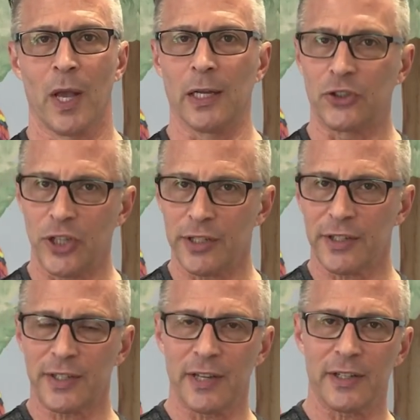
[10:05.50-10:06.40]
And
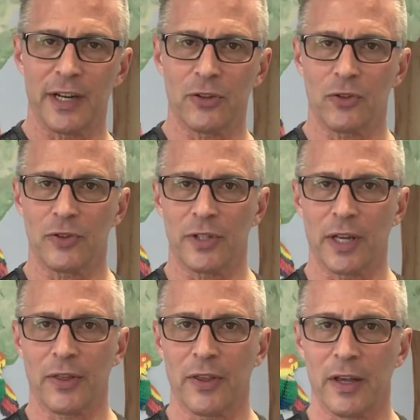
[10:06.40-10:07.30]
Jesus says an
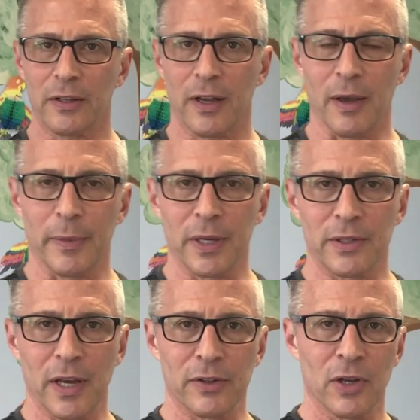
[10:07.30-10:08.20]
interesting thing to him. He
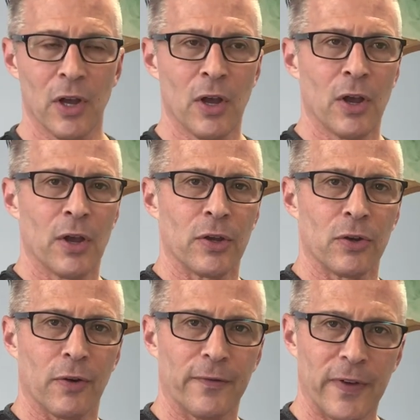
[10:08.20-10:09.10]
says,
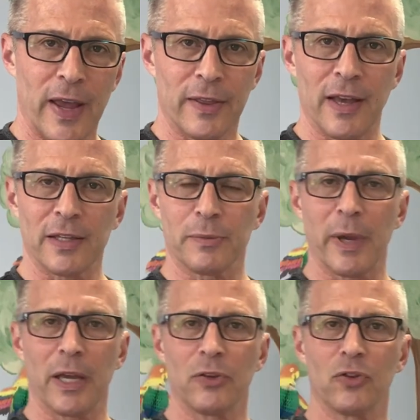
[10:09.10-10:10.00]
"Your faith has
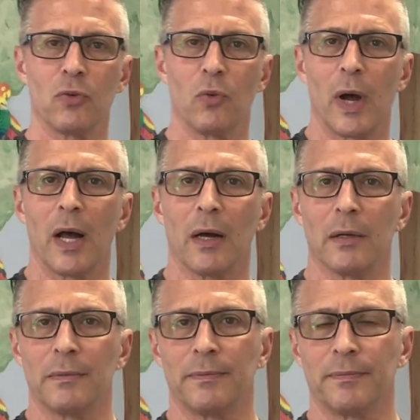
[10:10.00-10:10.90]
made you well."